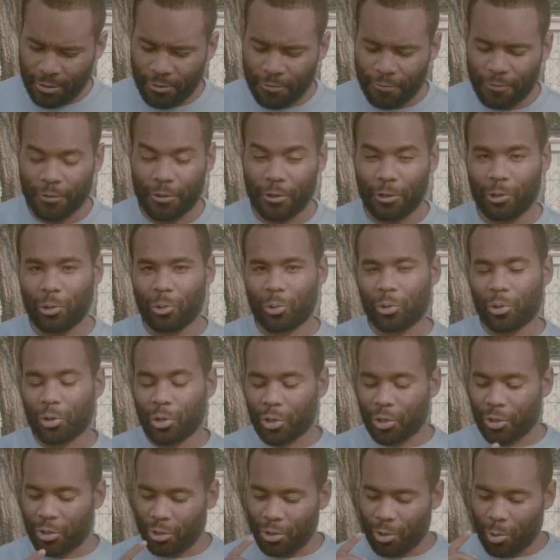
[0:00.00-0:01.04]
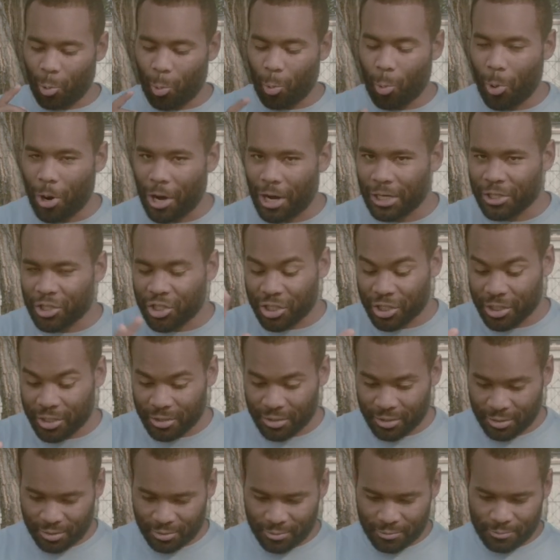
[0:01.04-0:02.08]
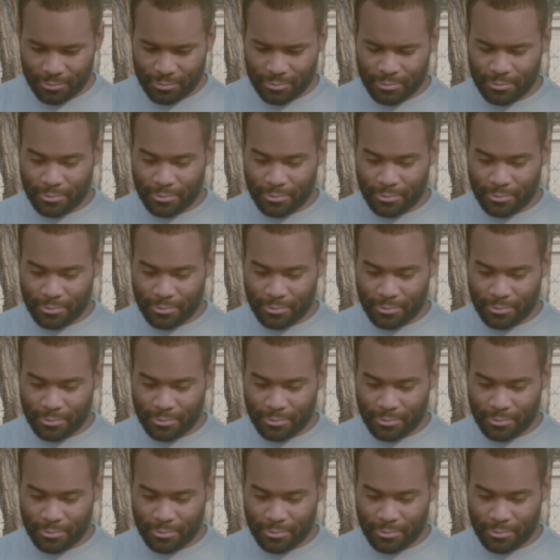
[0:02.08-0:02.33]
For the Lord watches